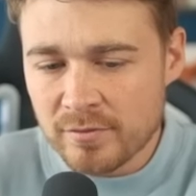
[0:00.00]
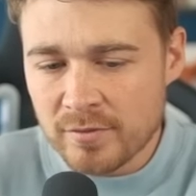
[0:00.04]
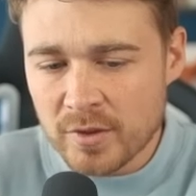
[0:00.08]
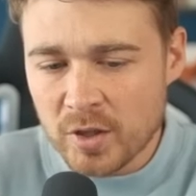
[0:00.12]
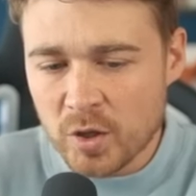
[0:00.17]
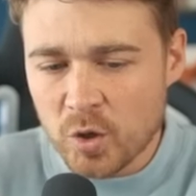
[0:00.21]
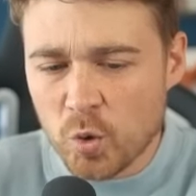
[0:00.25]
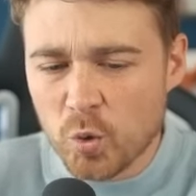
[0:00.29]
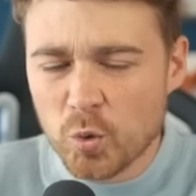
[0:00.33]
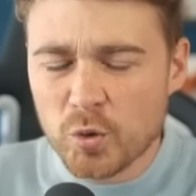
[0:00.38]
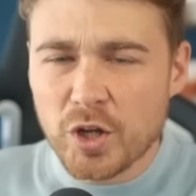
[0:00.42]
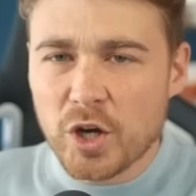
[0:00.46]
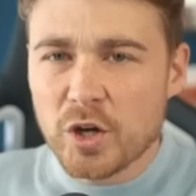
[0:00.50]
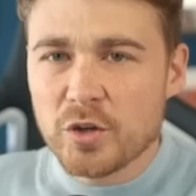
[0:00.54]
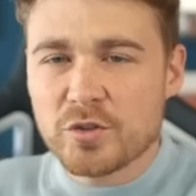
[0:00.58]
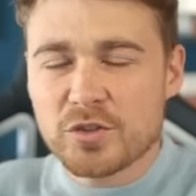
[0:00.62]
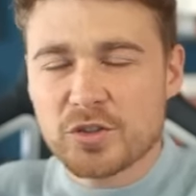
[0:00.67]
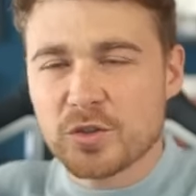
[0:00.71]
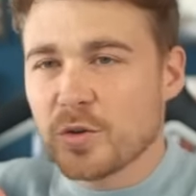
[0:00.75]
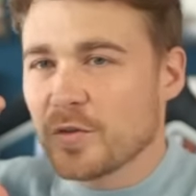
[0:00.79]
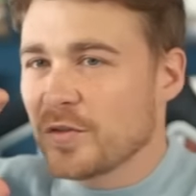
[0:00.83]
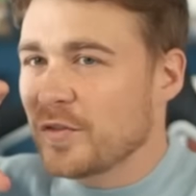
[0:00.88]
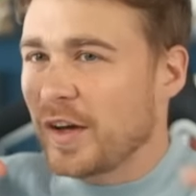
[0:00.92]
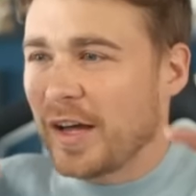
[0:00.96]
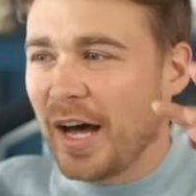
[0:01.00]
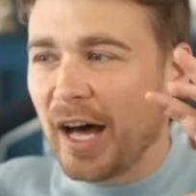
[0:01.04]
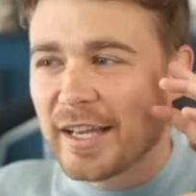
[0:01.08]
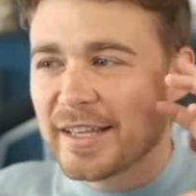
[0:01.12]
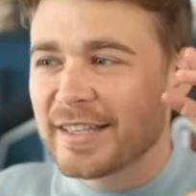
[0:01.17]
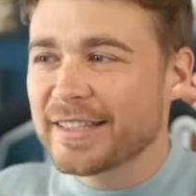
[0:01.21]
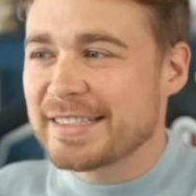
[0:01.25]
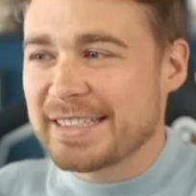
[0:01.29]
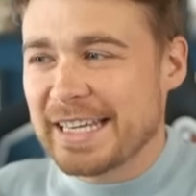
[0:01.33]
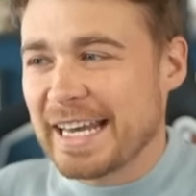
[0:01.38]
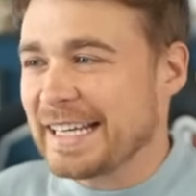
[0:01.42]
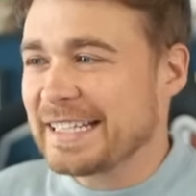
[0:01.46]
all those sort of
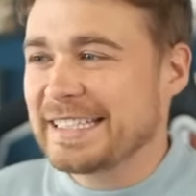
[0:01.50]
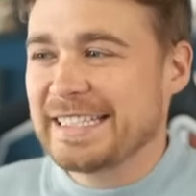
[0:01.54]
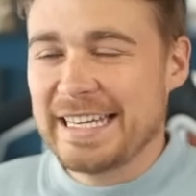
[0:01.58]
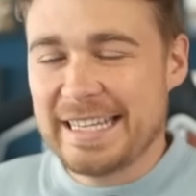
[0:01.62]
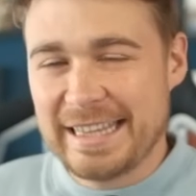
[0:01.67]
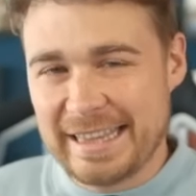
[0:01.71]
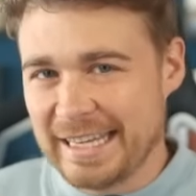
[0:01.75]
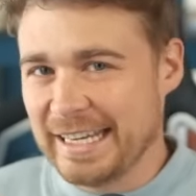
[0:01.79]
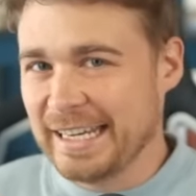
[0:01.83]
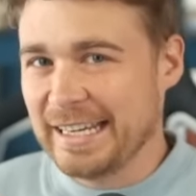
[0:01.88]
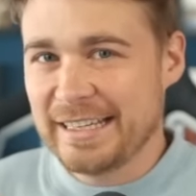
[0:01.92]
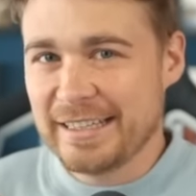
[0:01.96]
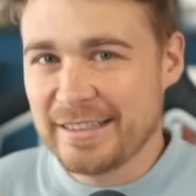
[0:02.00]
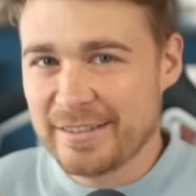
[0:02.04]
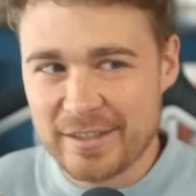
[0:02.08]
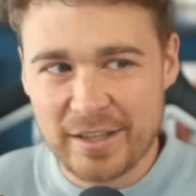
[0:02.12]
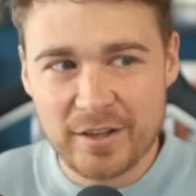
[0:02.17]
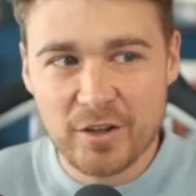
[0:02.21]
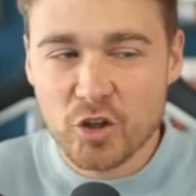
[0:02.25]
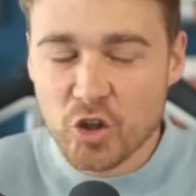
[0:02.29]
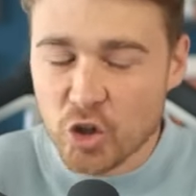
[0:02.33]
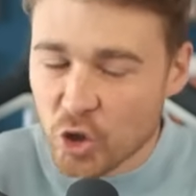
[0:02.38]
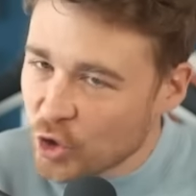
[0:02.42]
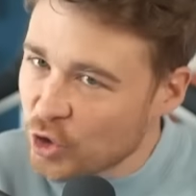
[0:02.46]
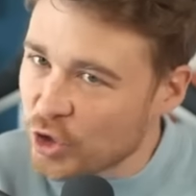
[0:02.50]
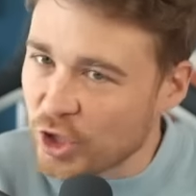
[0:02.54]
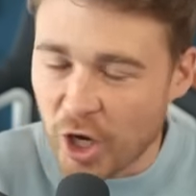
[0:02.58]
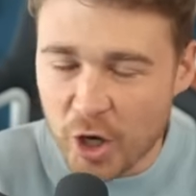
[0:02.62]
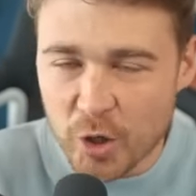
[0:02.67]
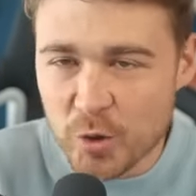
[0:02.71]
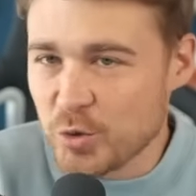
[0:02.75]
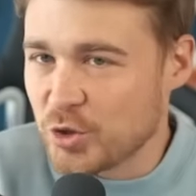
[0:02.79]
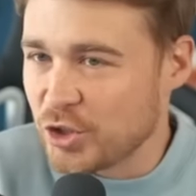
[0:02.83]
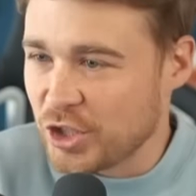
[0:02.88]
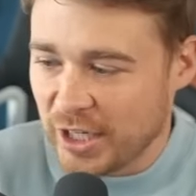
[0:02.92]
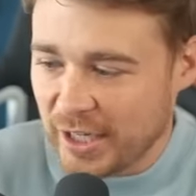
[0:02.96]
unsexy things and good
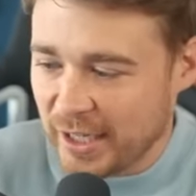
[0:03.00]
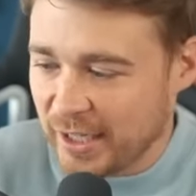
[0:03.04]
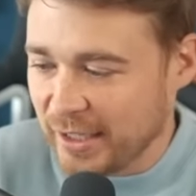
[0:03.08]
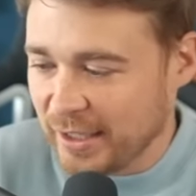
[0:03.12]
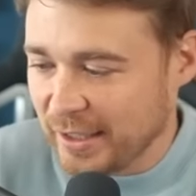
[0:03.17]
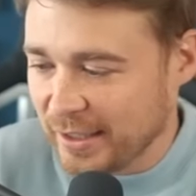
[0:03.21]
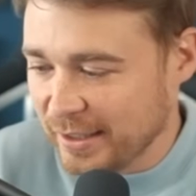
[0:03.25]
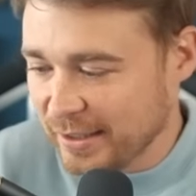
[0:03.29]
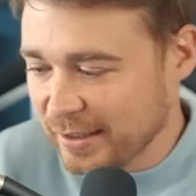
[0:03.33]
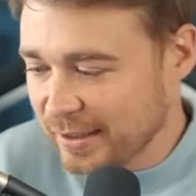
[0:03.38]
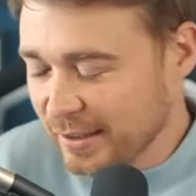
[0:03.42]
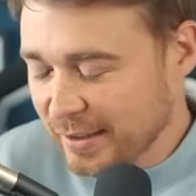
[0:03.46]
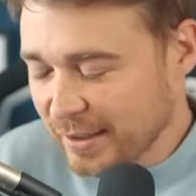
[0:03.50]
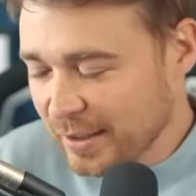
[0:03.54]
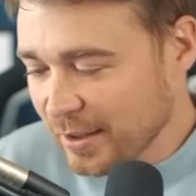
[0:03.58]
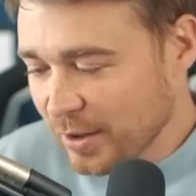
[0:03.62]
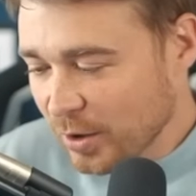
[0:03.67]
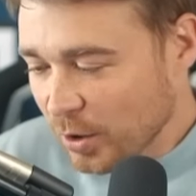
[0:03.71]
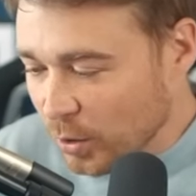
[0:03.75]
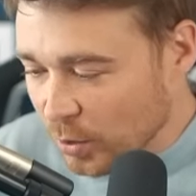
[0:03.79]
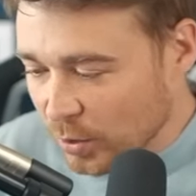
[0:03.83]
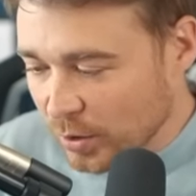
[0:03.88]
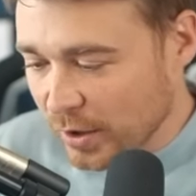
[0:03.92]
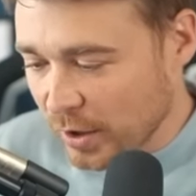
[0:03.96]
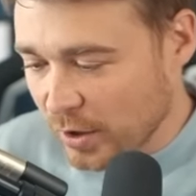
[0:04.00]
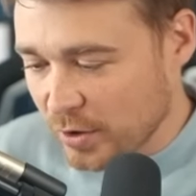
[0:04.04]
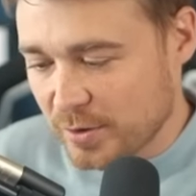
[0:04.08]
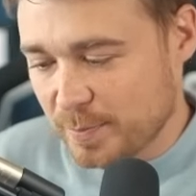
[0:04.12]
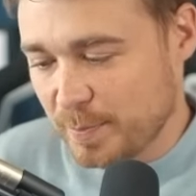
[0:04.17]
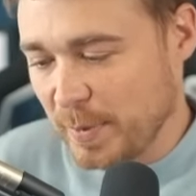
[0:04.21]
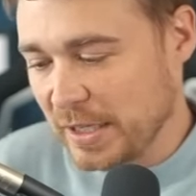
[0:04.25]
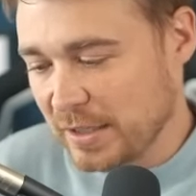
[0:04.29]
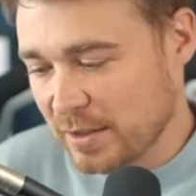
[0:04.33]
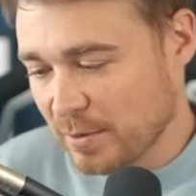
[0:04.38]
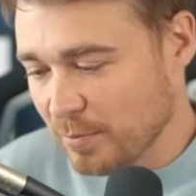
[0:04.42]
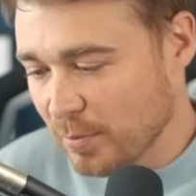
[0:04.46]
coaching and all those
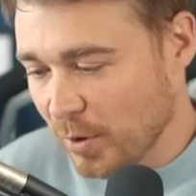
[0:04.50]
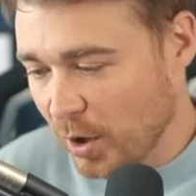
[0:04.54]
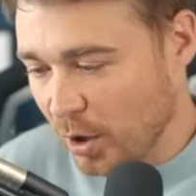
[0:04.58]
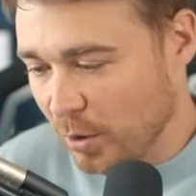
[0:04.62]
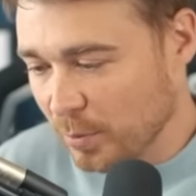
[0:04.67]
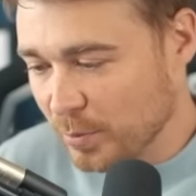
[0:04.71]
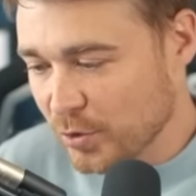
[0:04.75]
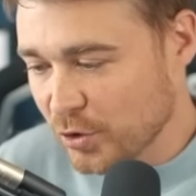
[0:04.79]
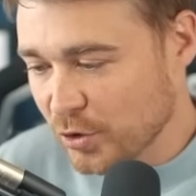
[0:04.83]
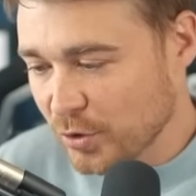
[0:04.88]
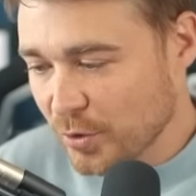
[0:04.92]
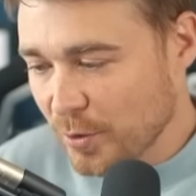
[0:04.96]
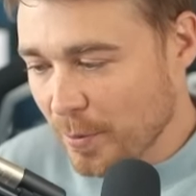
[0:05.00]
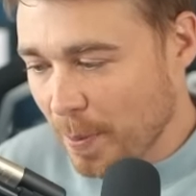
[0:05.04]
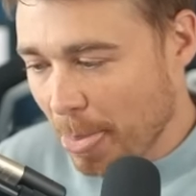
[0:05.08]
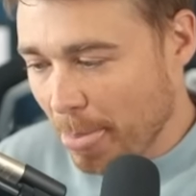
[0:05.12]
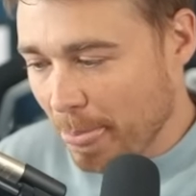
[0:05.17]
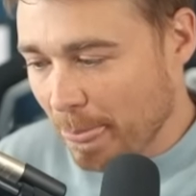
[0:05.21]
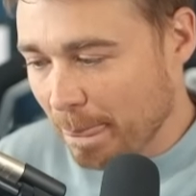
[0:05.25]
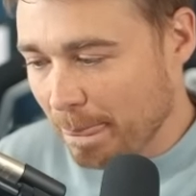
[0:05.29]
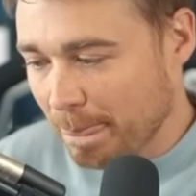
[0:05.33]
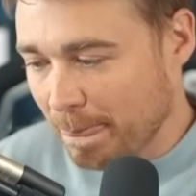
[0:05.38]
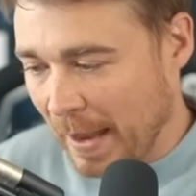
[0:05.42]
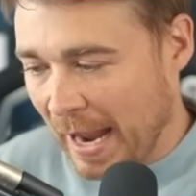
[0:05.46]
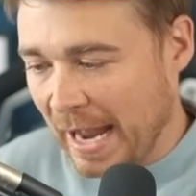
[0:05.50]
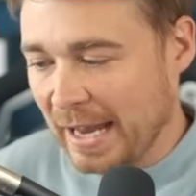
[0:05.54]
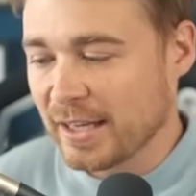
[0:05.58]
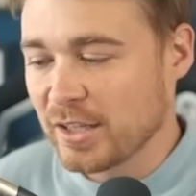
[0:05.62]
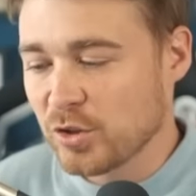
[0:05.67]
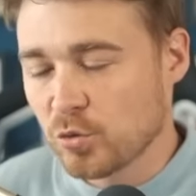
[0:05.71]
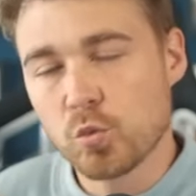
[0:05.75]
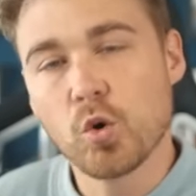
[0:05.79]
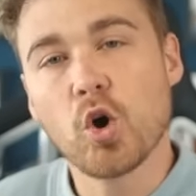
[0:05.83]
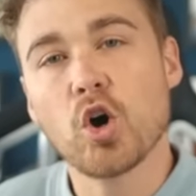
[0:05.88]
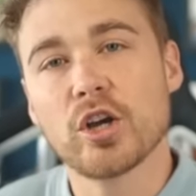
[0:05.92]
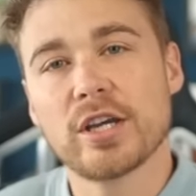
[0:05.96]
bits and bobs, that
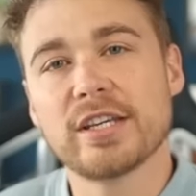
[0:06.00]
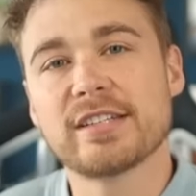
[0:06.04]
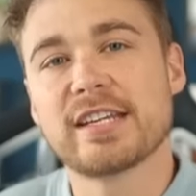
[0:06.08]
is what is